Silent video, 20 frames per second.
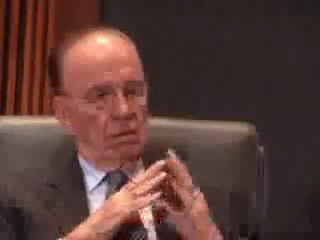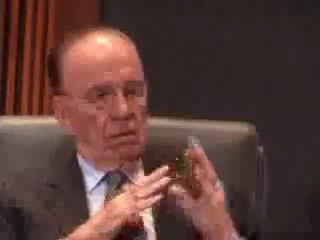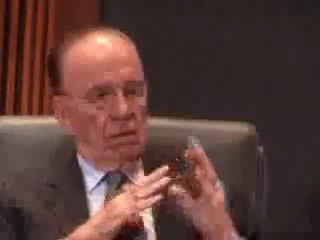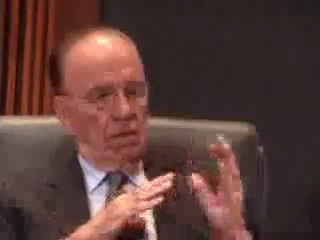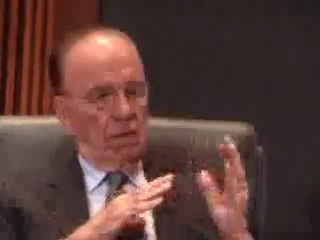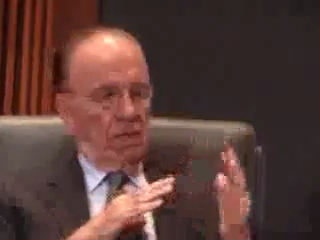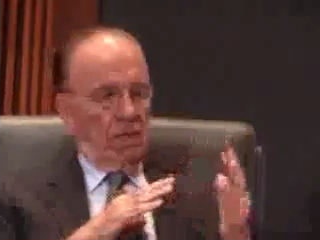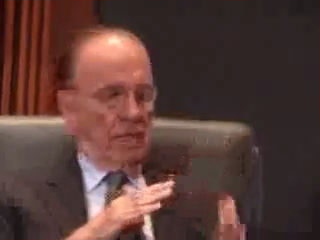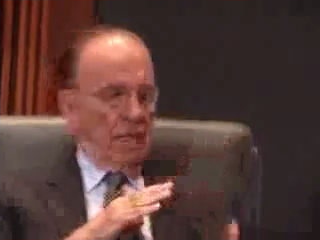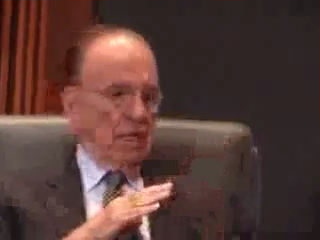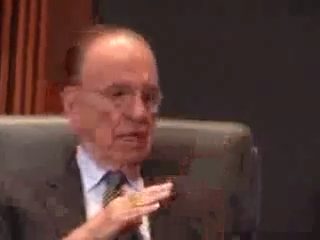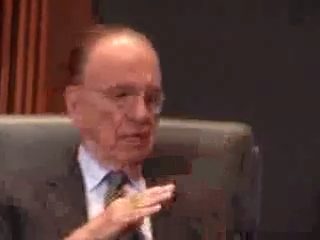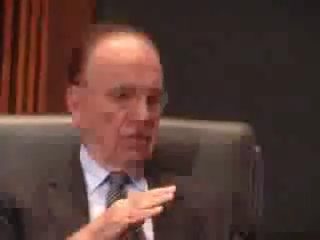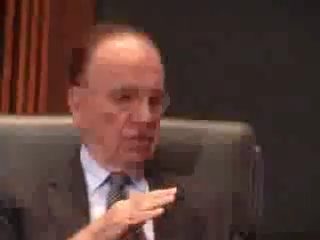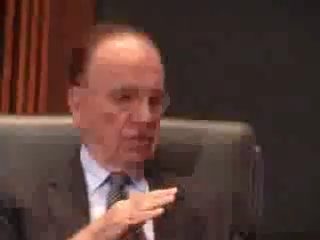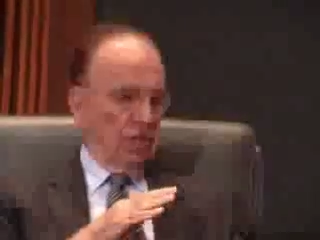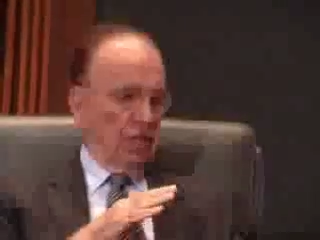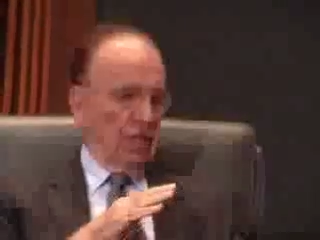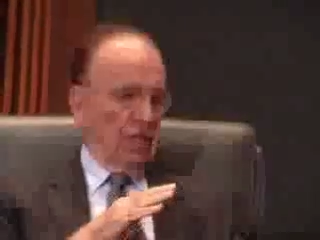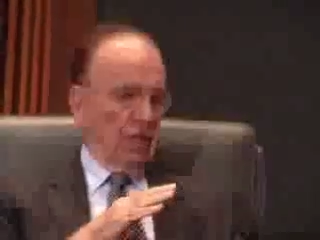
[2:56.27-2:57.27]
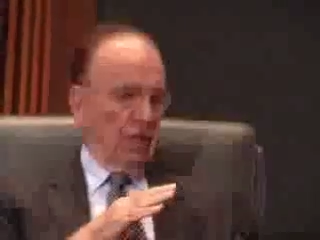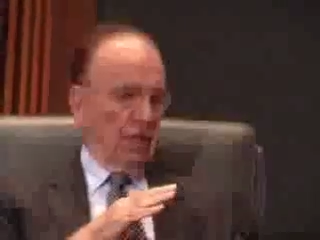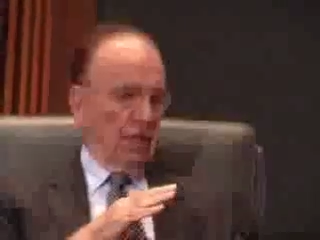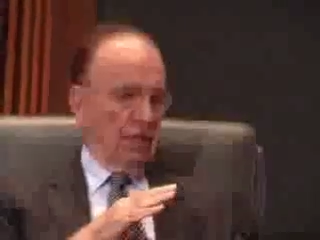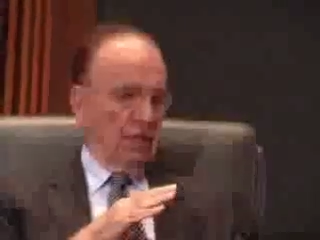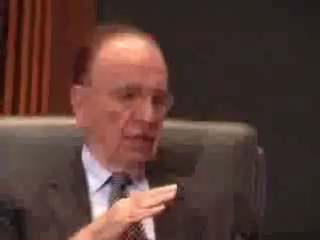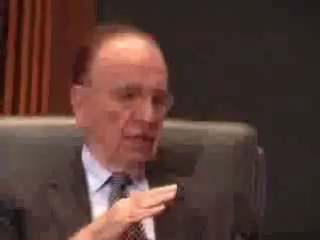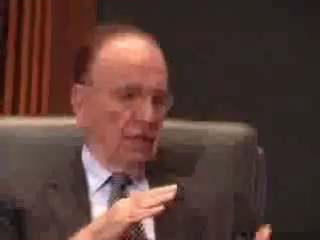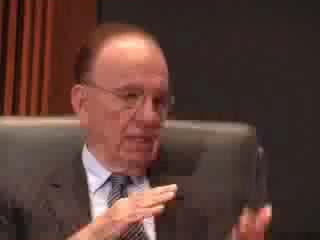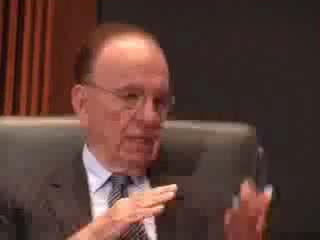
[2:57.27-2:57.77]
in the case of Singular,
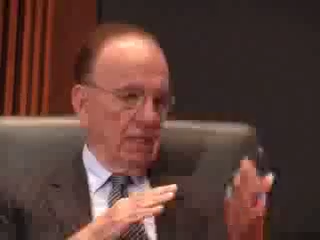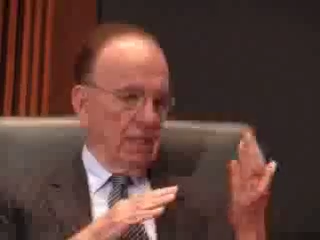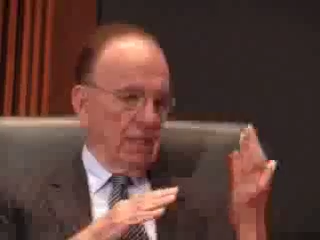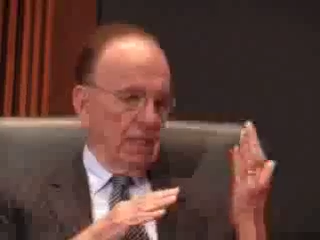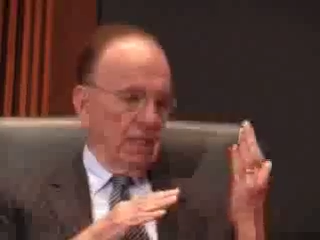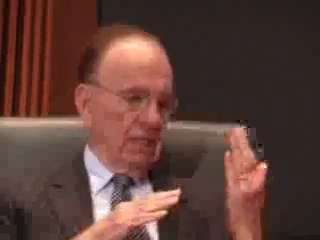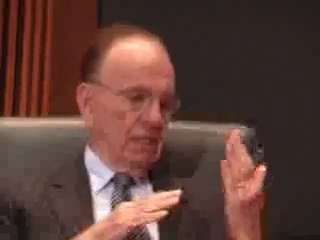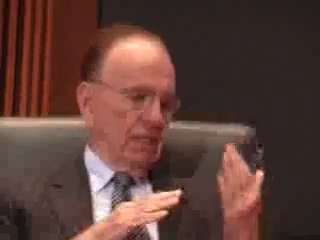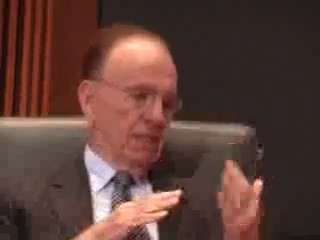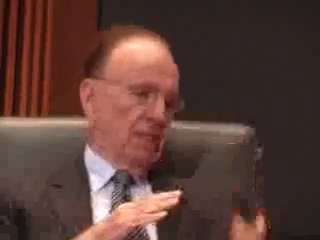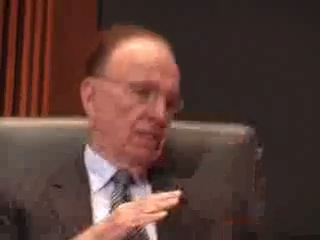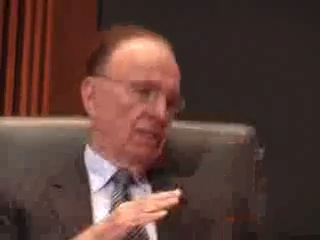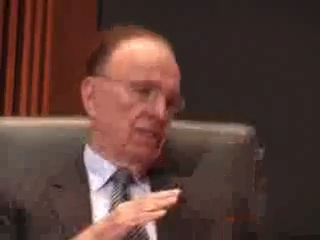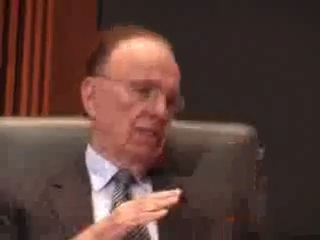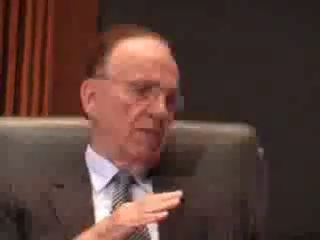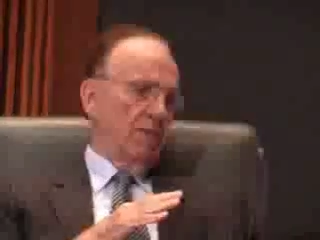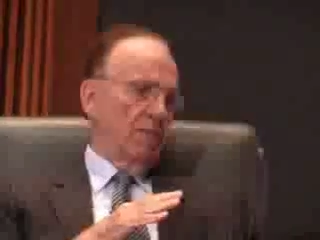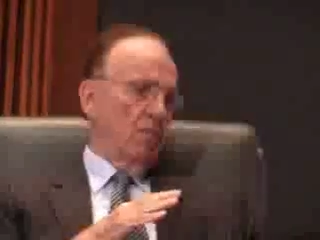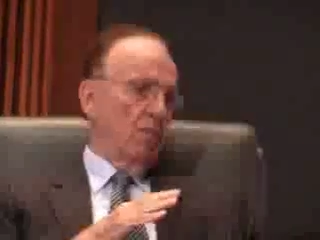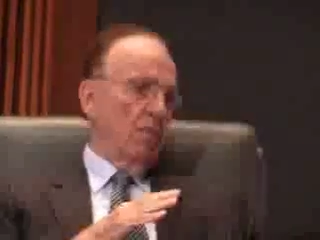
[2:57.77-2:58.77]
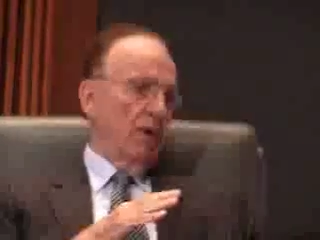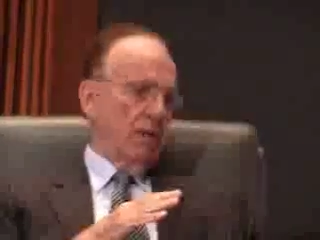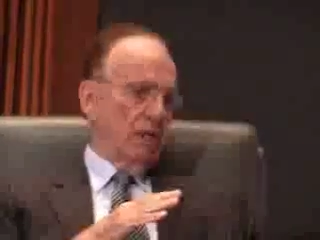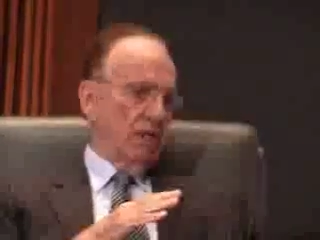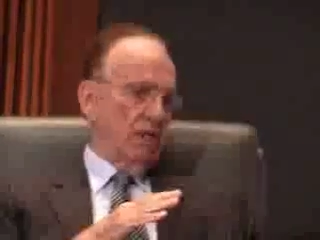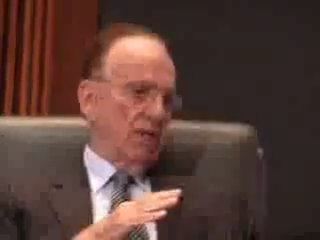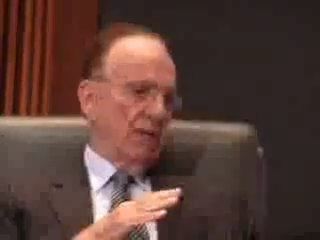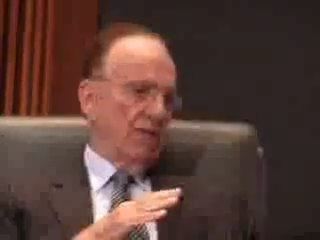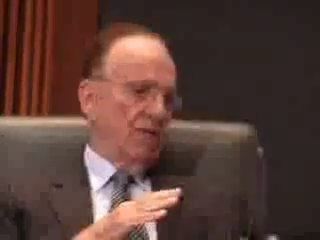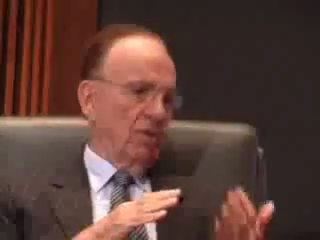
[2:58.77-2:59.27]
in 6 or 7
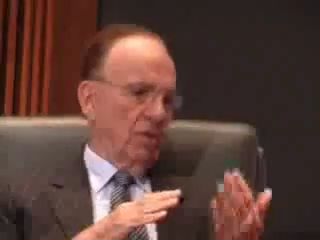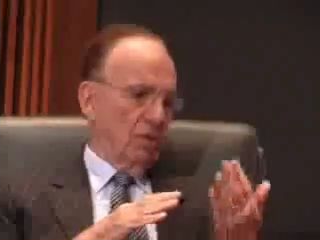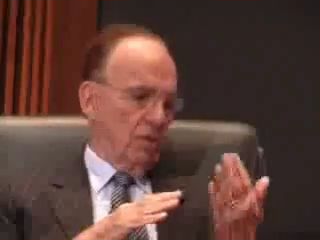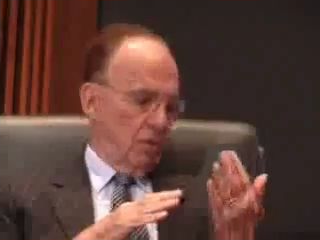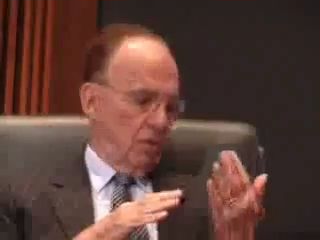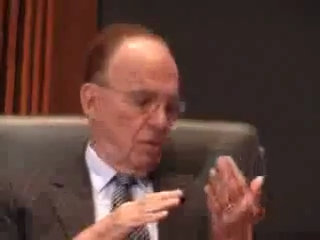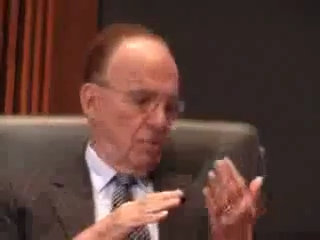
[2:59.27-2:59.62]
weeks, they've got